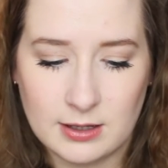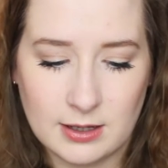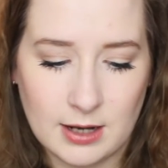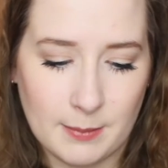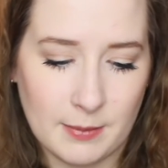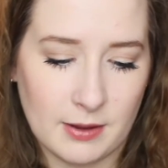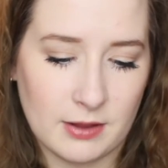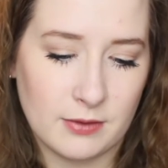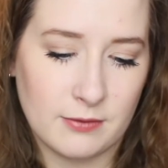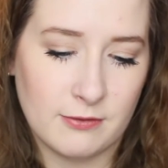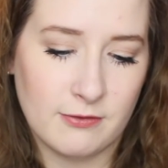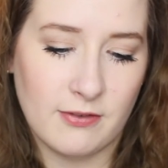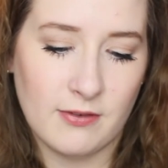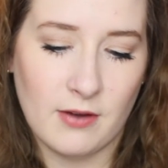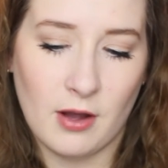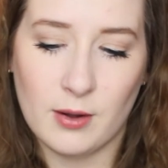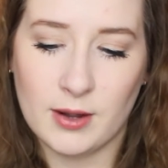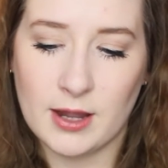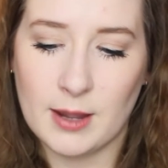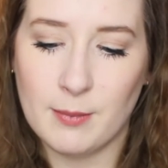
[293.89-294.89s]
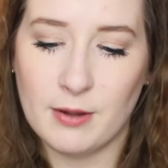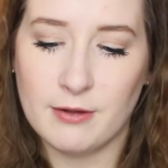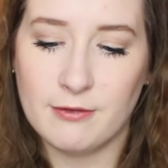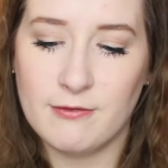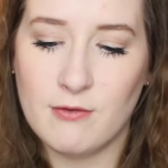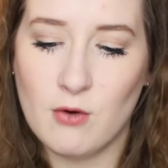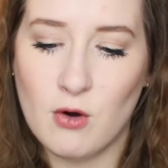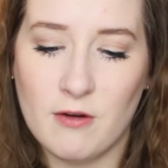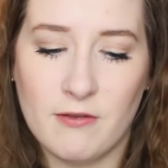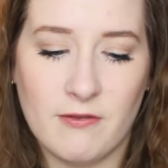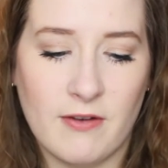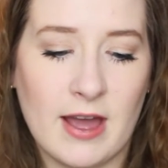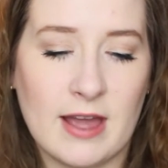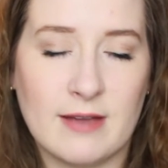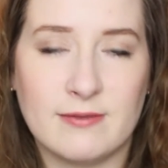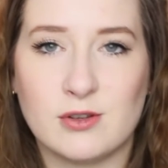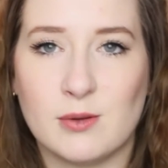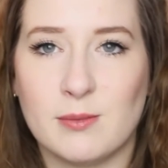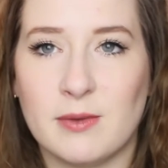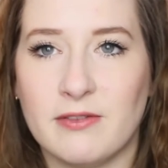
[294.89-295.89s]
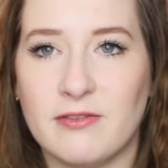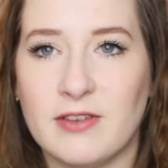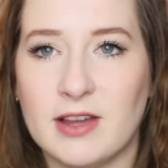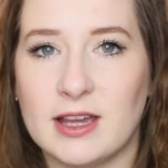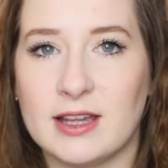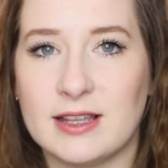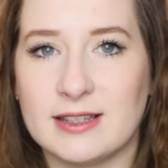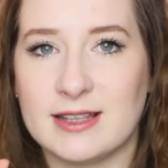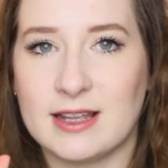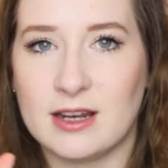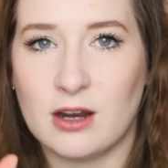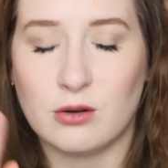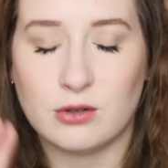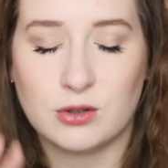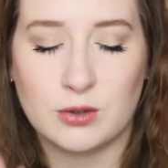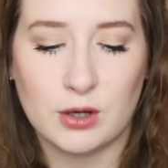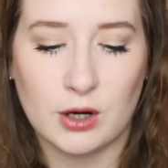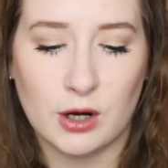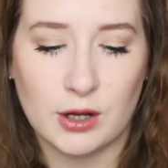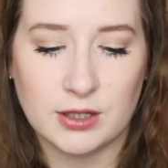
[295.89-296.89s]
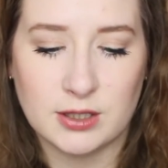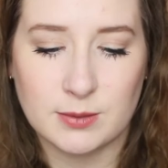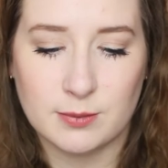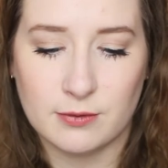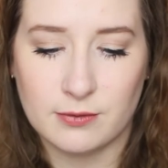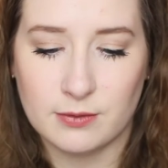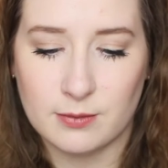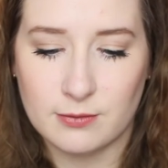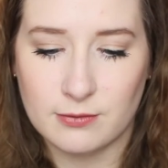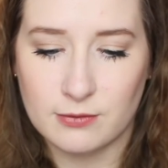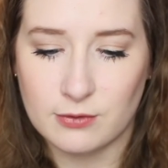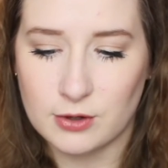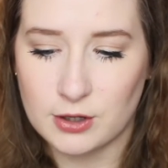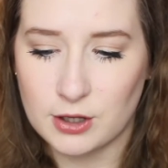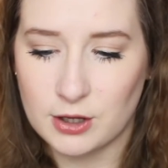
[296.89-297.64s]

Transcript: Like my, I'll get my four faves on my fingers and I'll do a close-up of them for